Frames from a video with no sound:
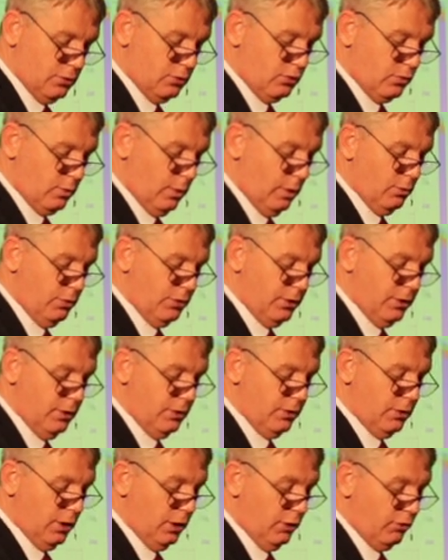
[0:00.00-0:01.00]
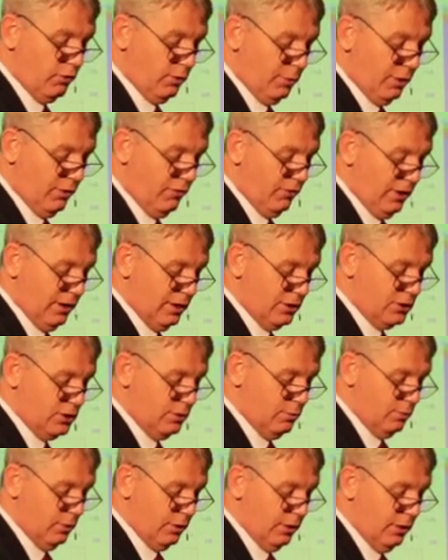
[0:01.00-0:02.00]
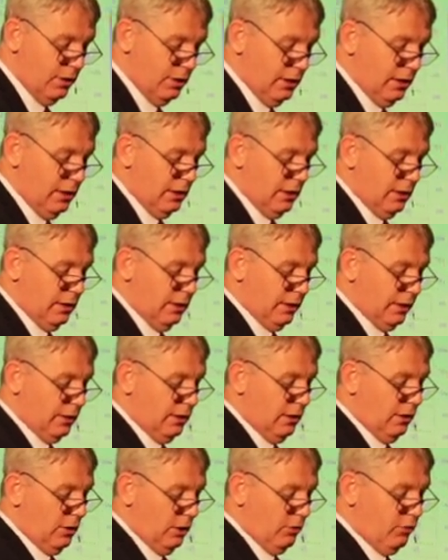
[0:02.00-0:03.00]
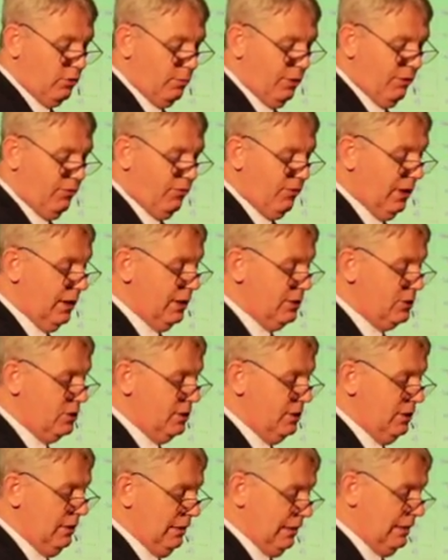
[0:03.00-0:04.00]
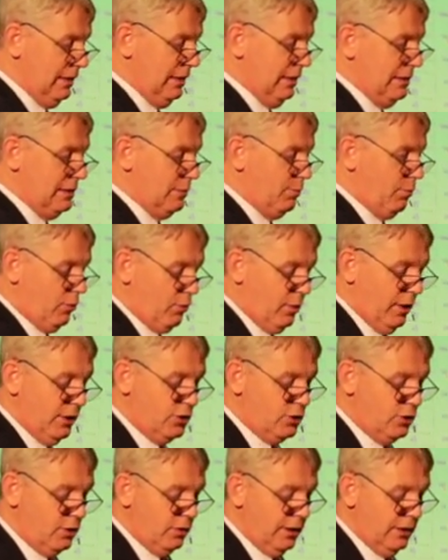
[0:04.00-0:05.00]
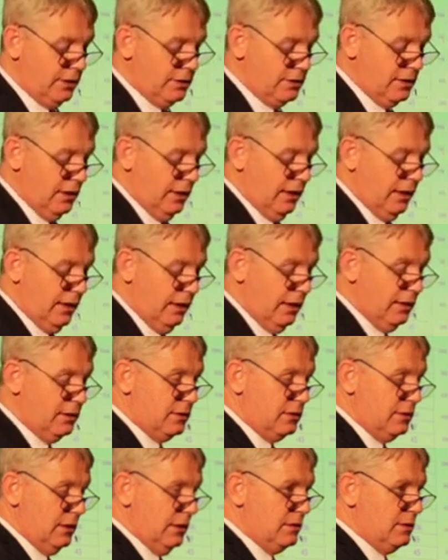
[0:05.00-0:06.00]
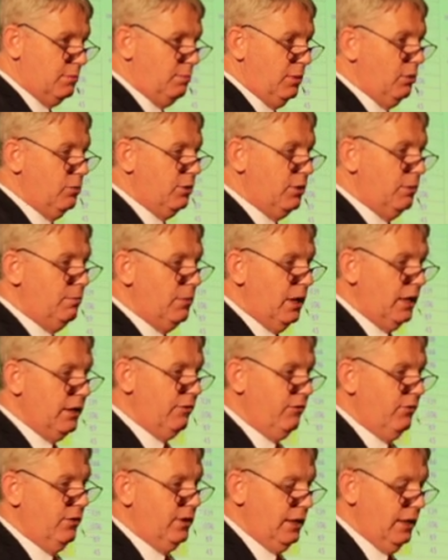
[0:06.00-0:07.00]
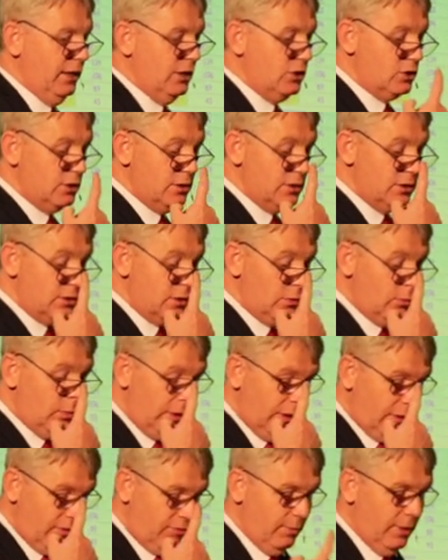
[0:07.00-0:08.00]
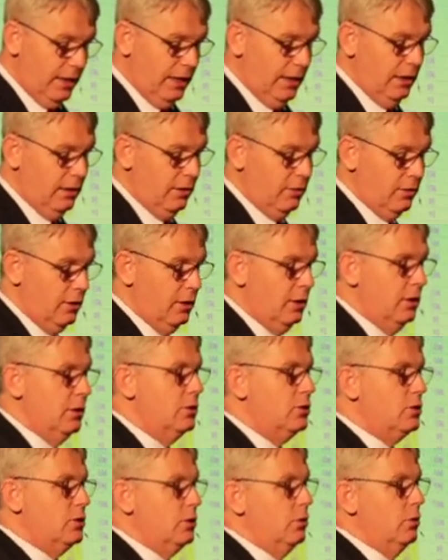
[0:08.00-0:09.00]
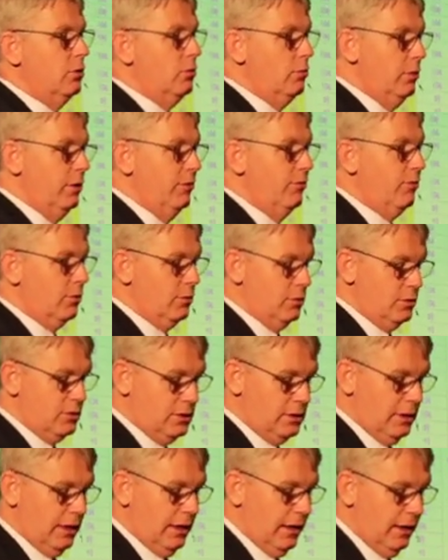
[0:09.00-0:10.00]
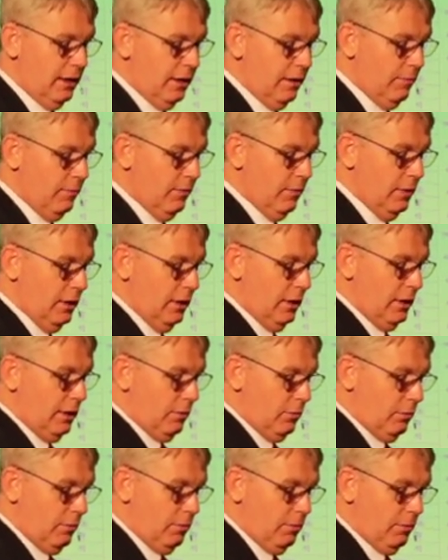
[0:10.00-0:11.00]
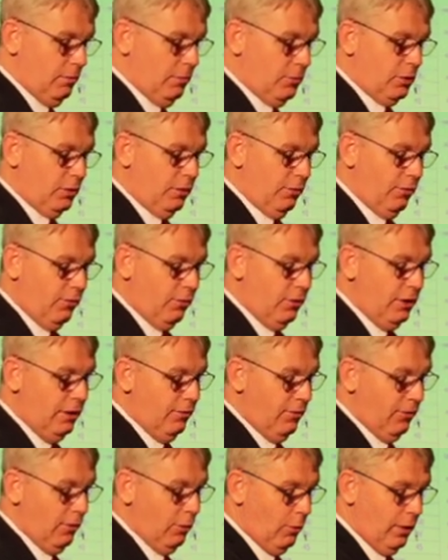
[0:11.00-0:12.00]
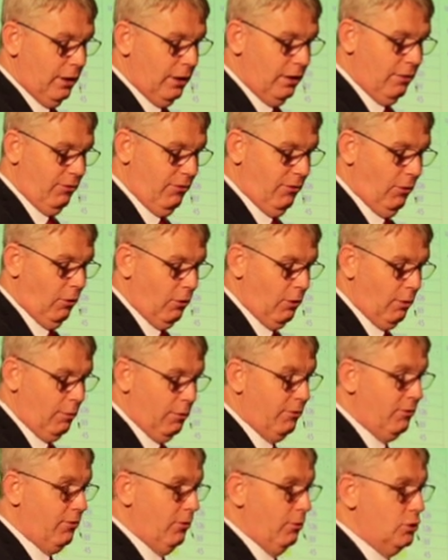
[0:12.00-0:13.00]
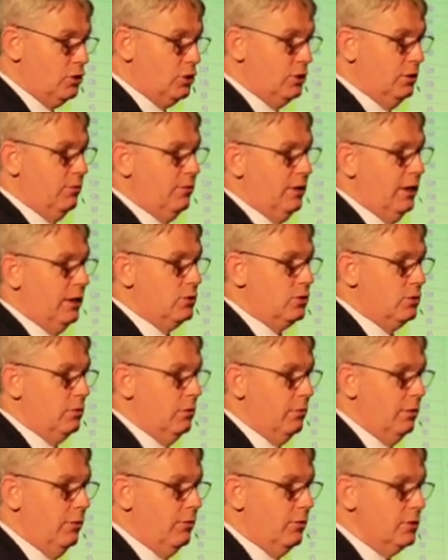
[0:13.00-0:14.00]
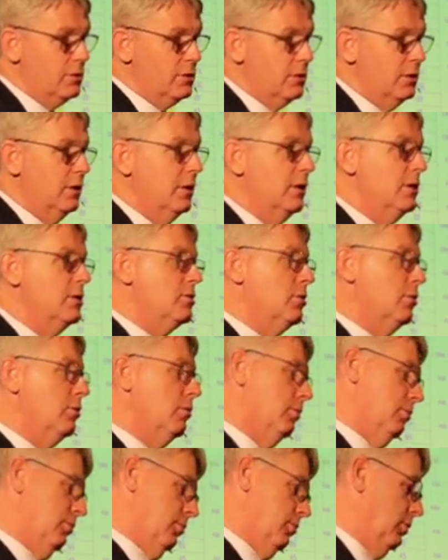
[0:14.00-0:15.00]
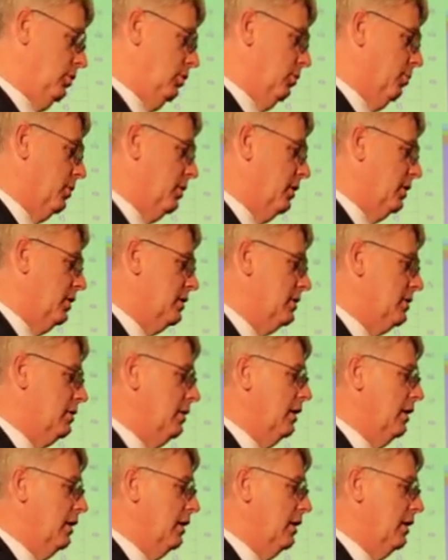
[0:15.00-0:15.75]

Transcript: throw out the hydromorphology one, like, hydromorphology is a pressure. It's about the modifications that we have made to rivers, to the free-flowing form and function of natural rivers. So when you put in